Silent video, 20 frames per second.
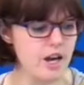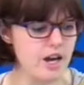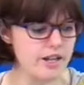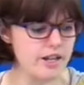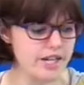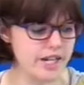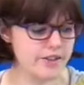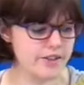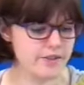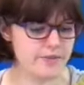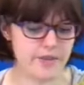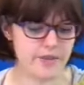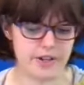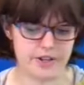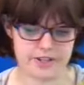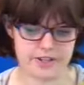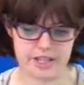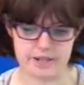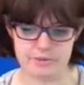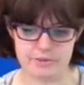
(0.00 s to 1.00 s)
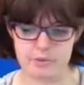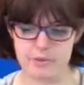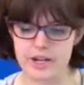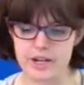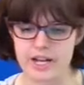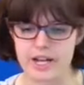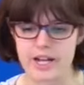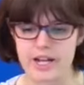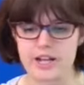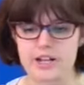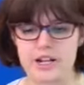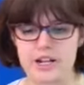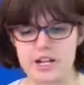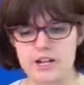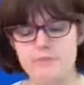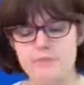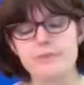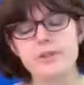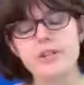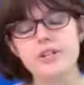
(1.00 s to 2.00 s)
Now, as far as I'm aware,
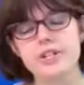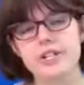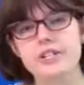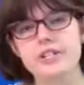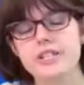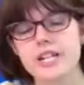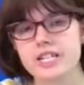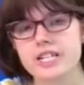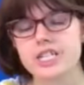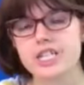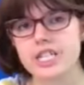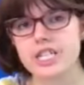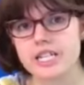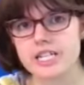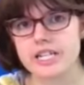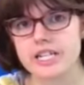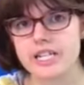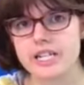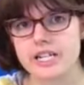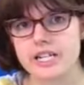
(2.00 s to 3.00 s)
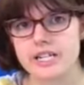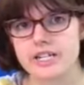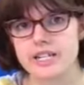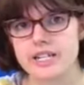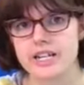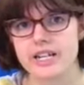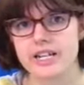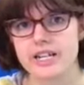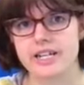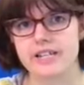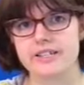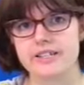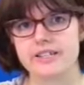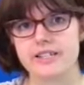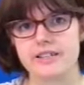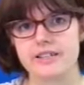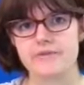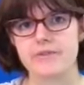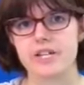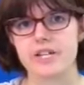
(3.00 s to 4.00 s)
you don't actually need a
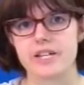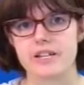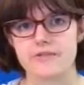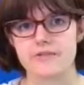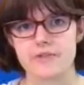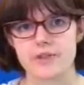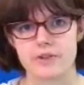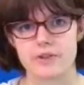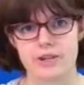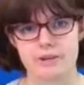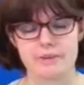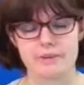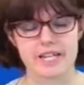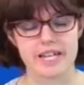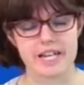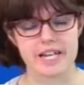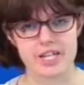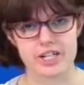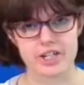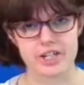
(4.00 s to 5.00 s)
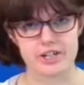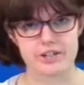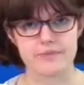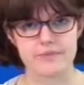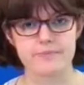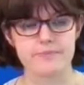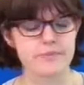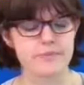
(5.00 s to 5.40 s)
CV for your application.